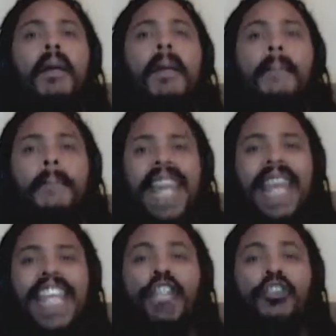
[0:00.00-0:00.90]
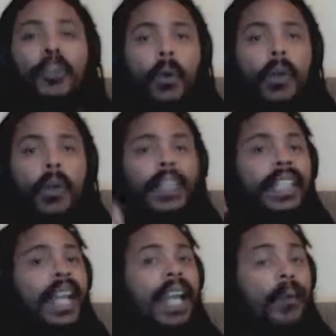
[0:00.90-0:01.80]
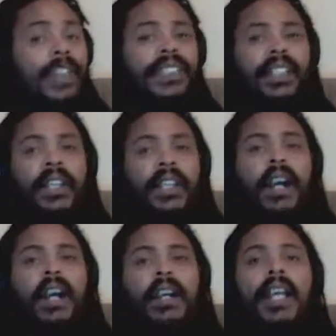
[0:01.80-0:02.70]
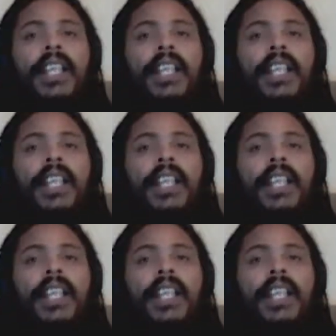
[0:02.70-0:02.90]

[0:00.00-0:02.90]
make sure that that wasn't their car.